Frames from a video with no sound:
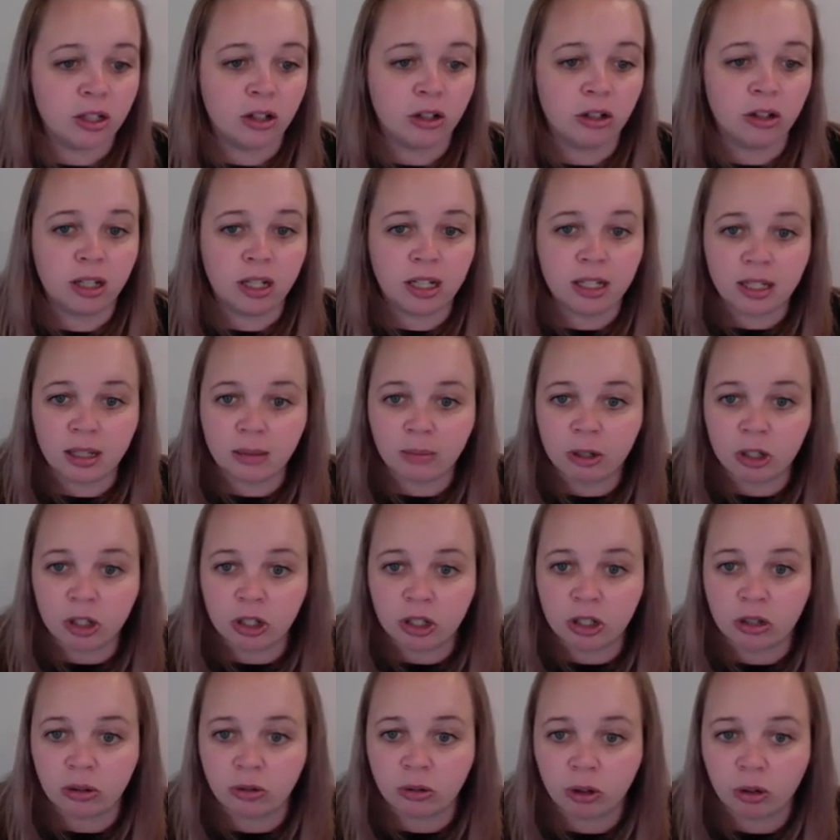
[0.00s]
So these
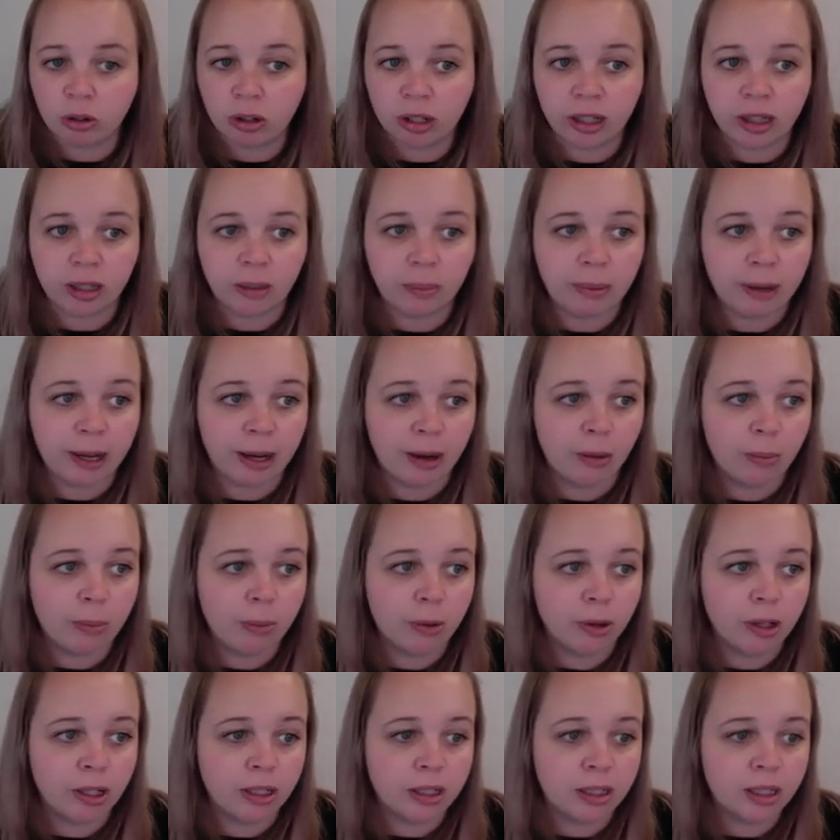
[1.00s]
images are all in the
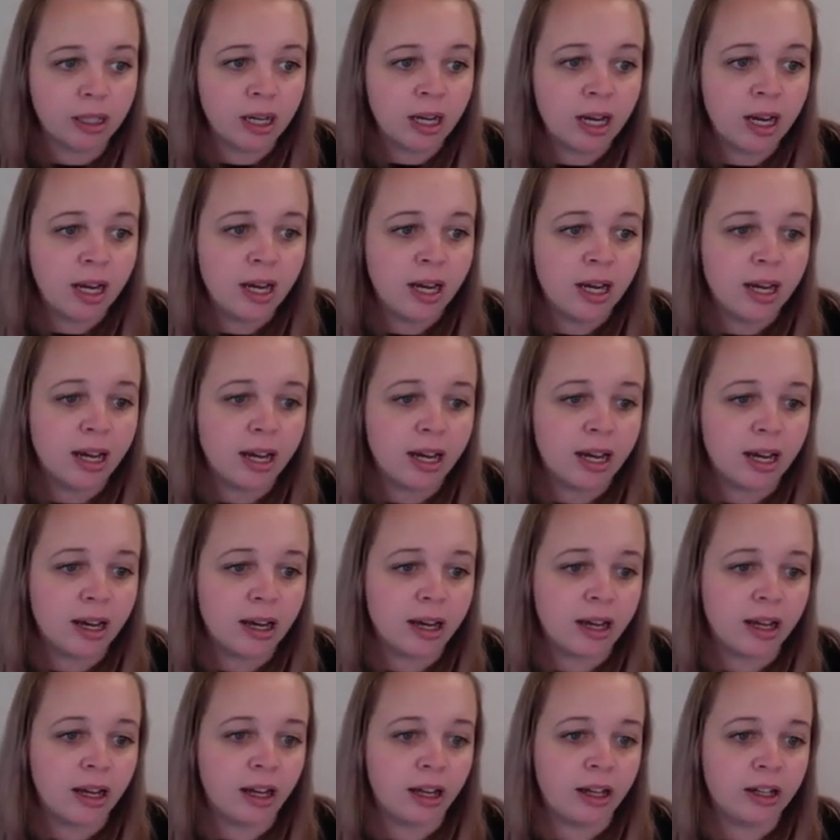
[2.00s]
PowerPoint.